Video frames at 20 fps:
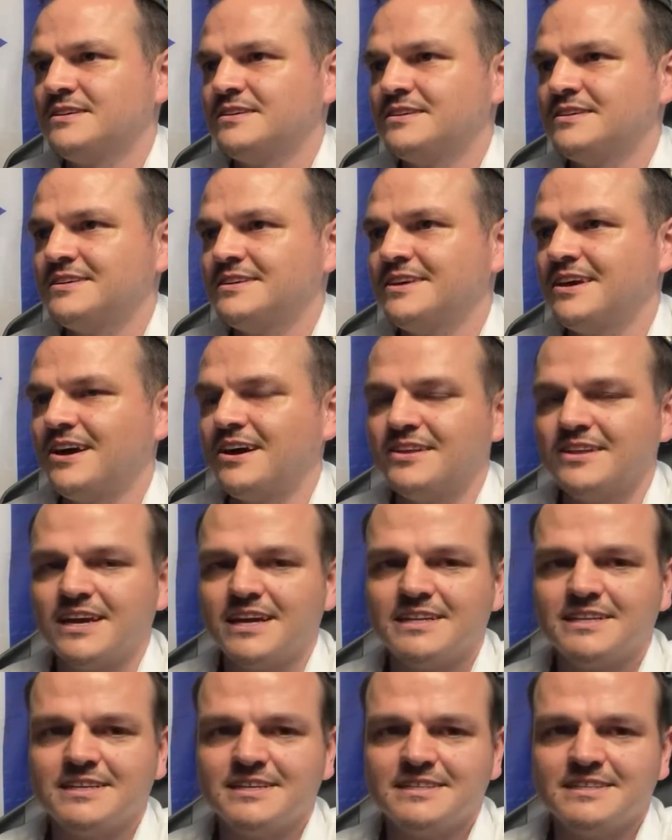yeah,
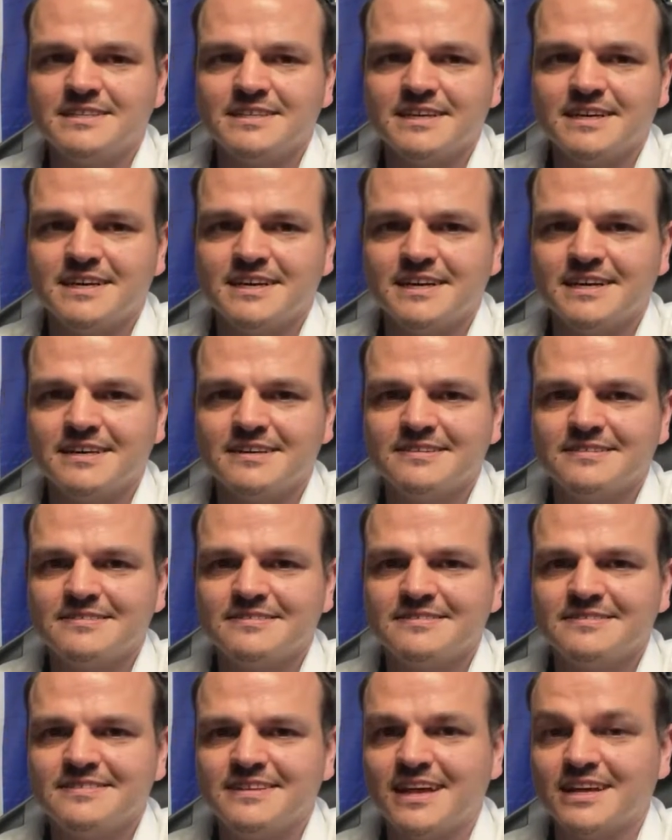
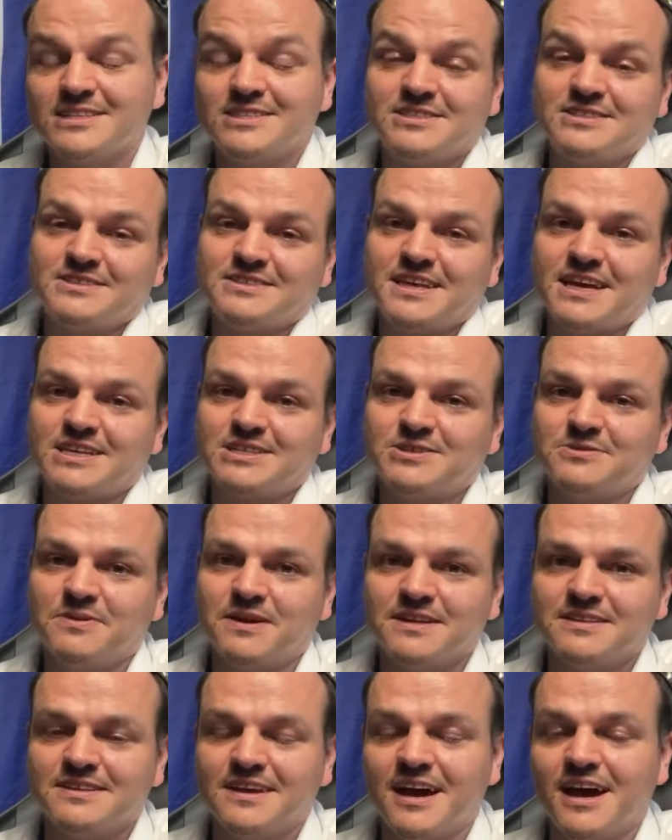that's
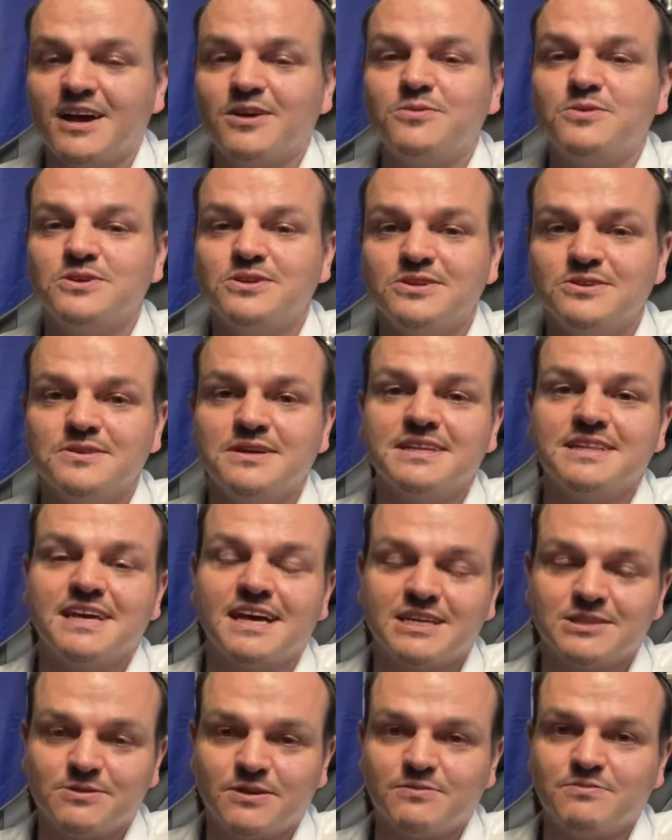what I would do, and
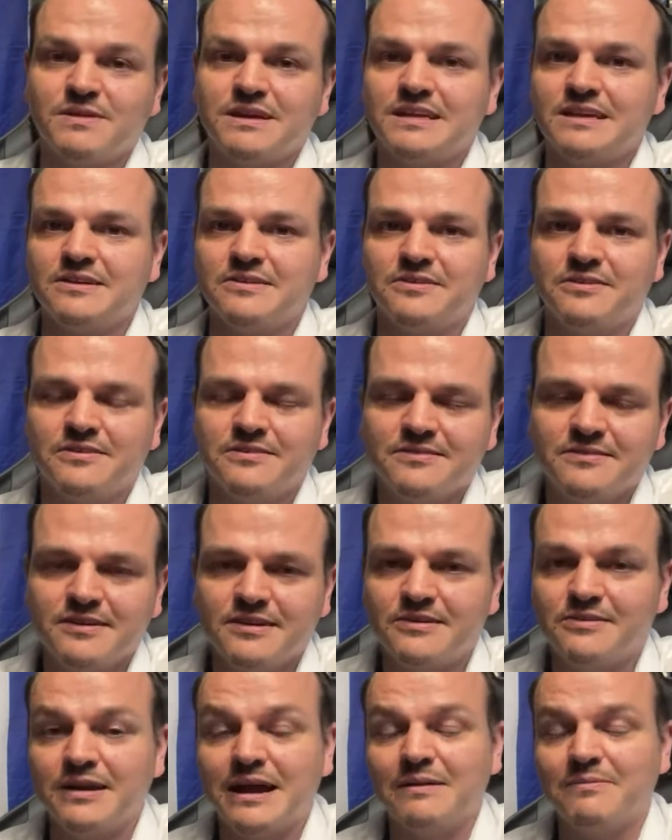that's what many
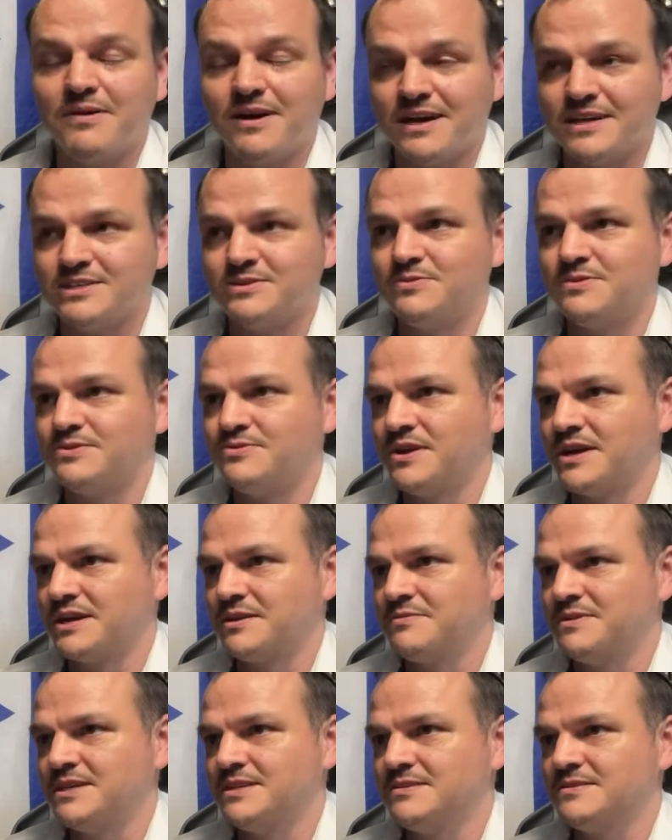rabbis would
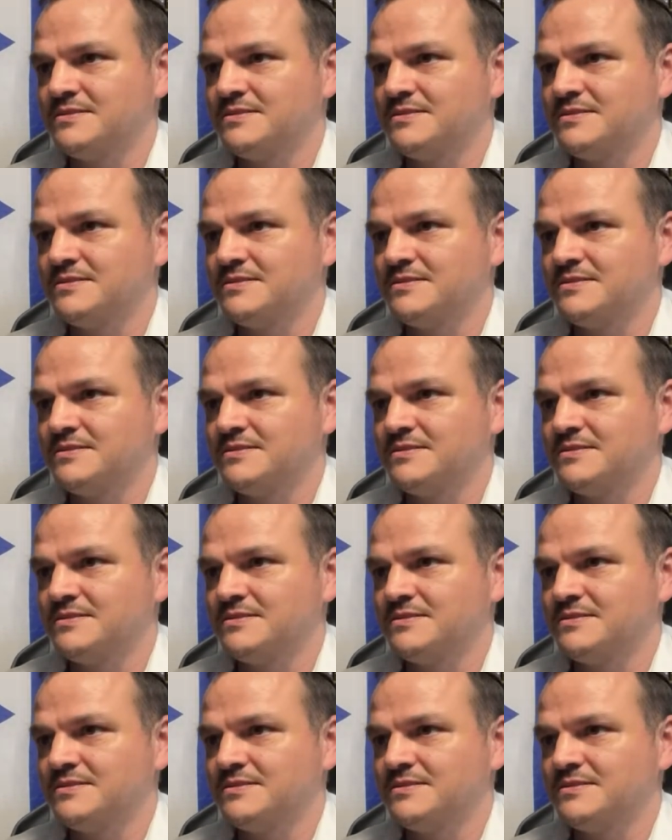recommend.